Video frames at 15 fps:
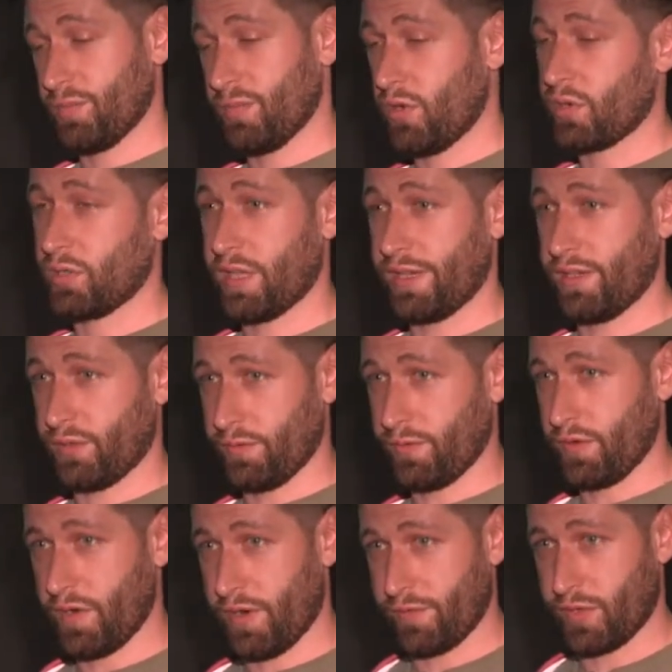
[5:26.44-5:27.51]
or client of
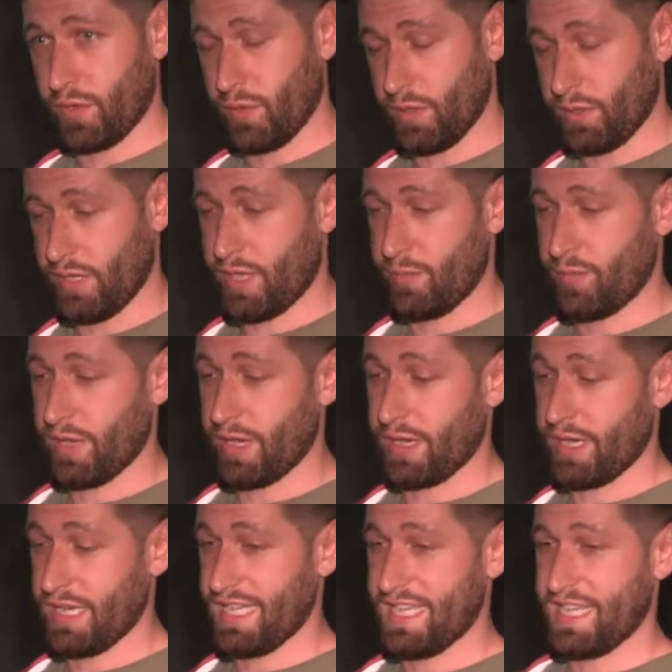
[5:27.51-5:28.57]
GraphQL
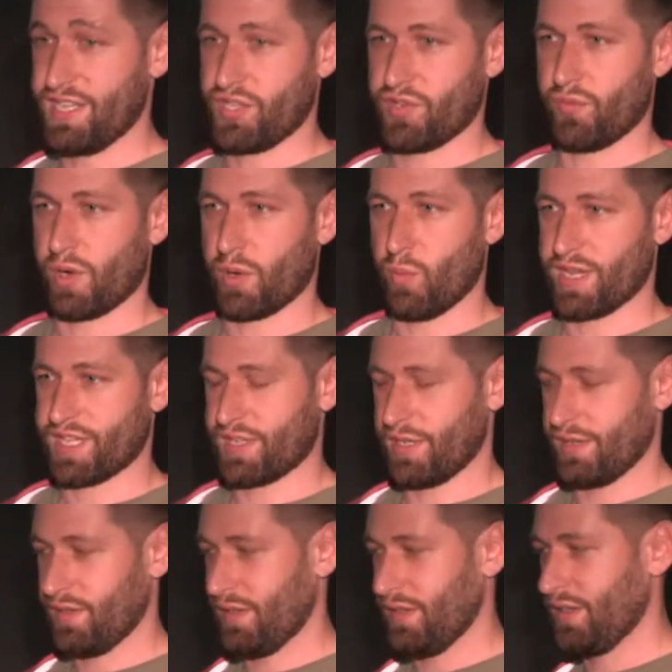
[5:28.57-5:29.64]
API
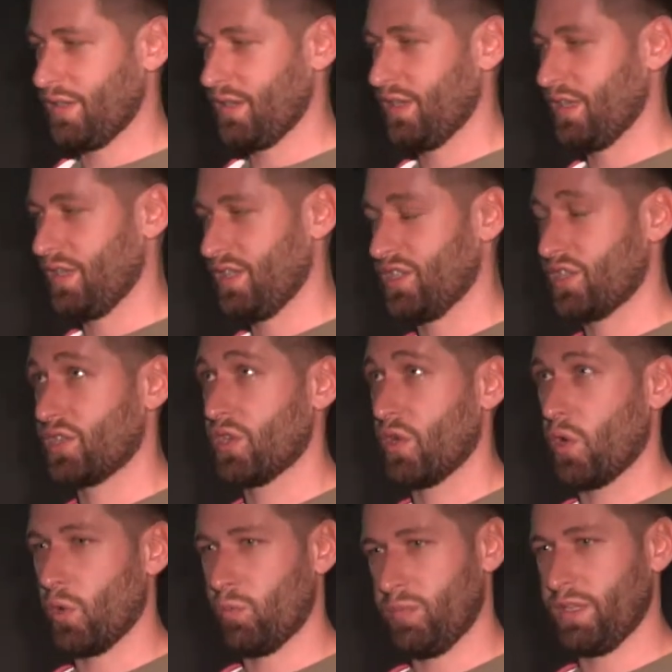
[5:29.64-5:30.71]
is
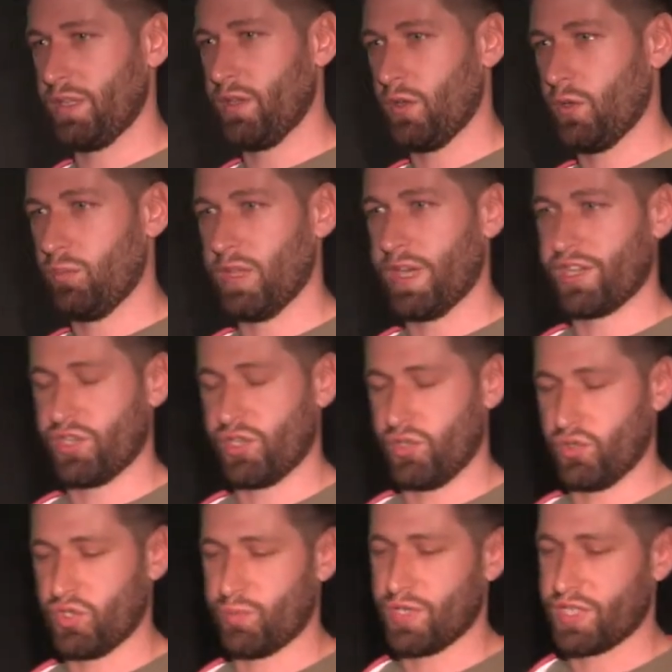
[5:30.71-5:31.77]
obliged
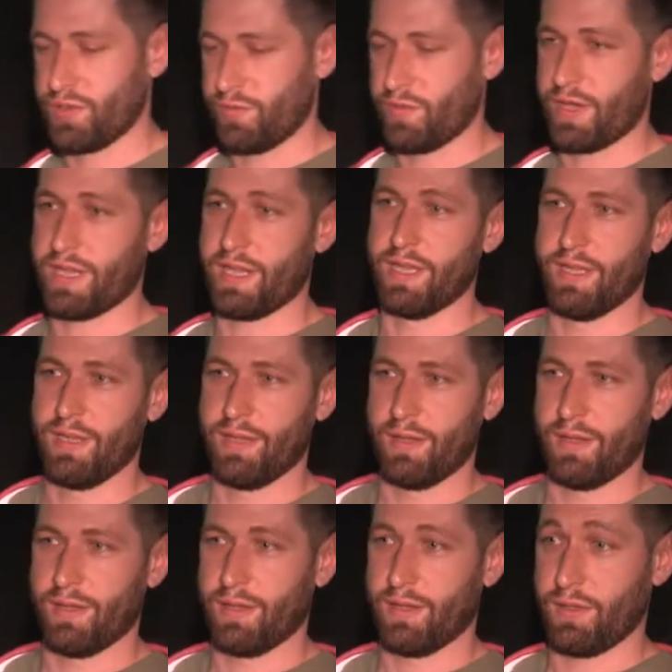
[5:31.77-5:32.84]
to specify
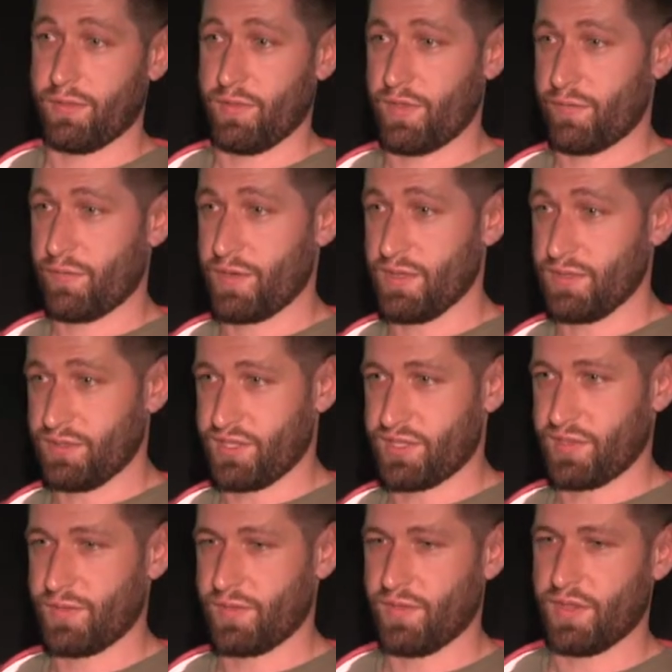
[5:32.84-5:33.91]
the
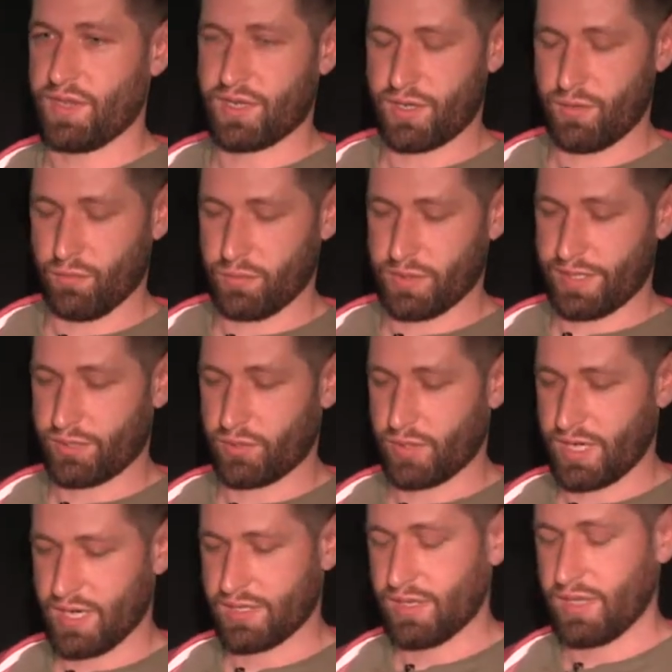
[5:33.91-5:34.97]
fields that he would like to
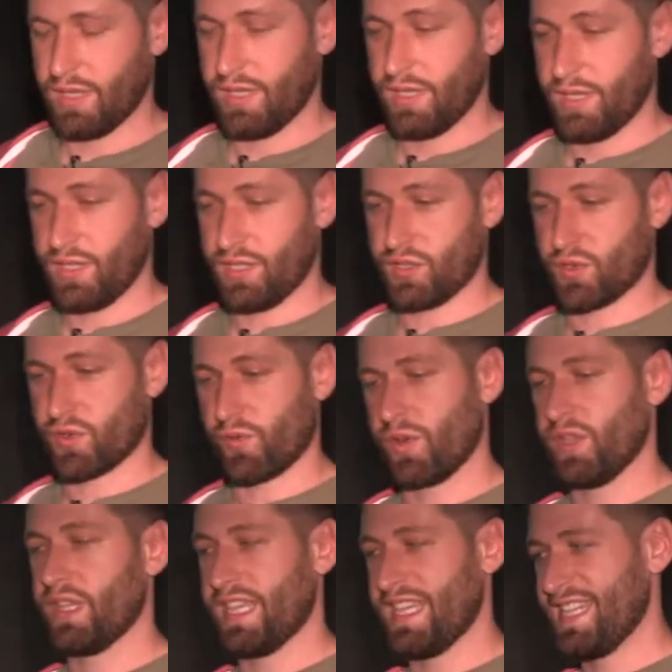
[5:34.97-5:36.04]
get, it's
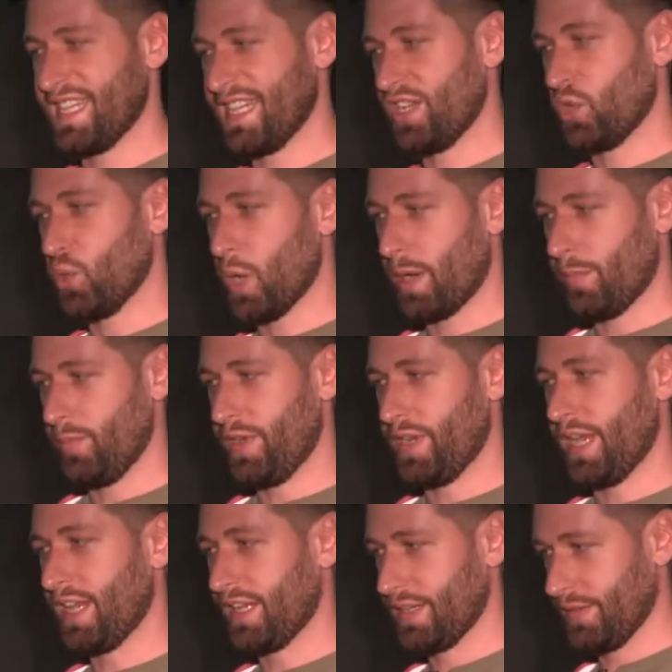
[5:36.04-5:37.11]
really easy to
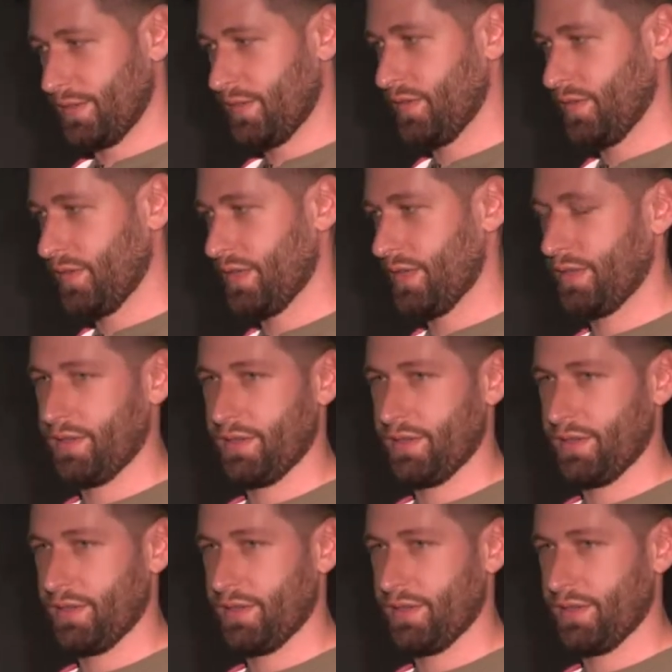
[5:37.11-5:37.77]
update the